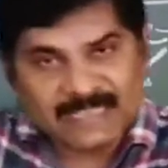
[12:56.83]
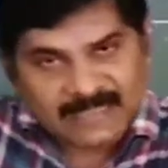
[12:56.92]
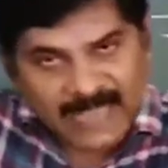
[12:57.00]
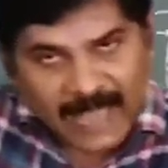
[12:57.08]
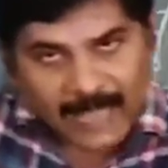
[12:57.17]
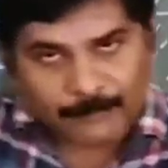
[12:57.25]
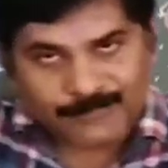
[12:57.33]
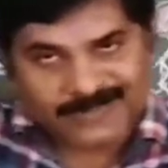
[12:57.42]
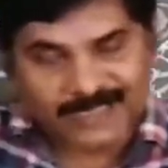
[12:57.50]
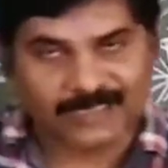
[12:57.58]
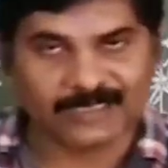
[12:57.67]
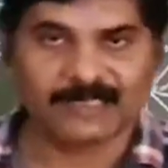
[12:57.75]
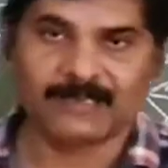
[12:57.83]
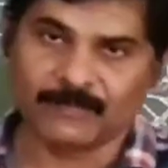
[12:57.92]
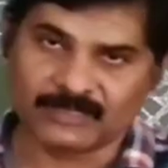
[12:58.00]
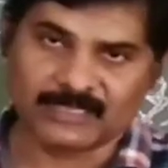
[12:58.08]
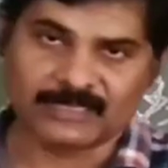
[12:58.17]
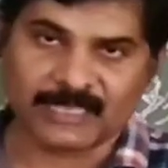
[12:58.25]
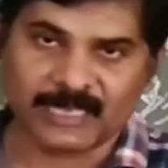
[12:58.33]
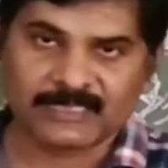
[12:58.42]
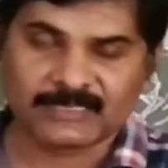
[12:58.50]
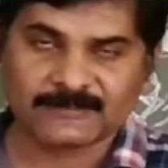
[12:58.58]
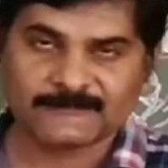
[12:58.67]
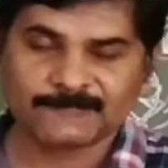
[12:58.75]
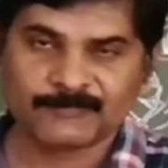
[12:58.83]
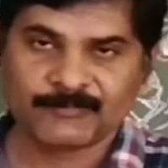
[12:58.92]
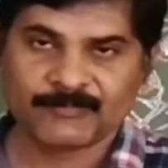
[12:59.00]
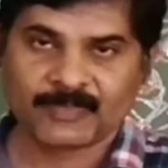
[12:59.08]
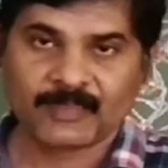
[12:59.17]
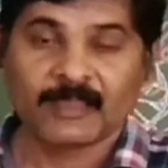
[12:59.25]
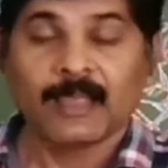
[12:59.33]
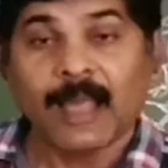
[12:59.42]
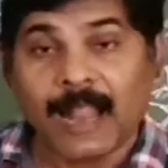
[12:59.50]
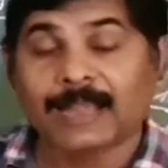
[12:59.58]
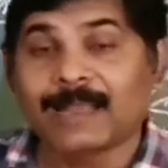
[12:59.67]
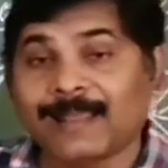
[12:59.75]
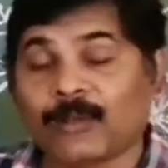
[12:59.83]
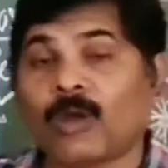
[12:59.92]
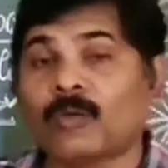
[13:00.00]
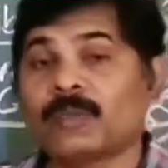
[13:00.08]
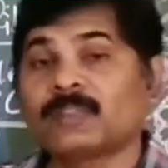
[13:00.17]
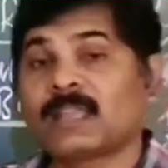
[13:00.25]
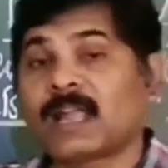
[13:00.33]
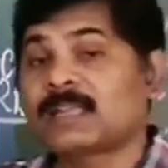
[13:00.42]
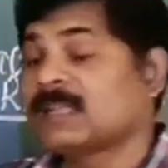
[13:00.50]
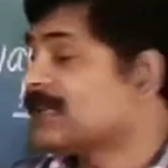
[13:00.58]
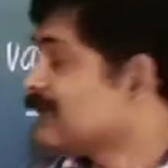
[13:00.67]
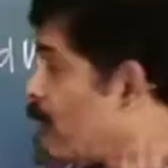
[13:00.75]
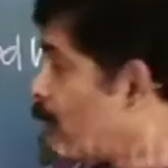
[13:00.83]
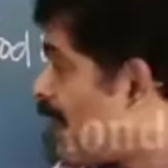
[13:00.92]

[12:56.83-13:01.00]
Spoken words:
is absent within that. And along with that, the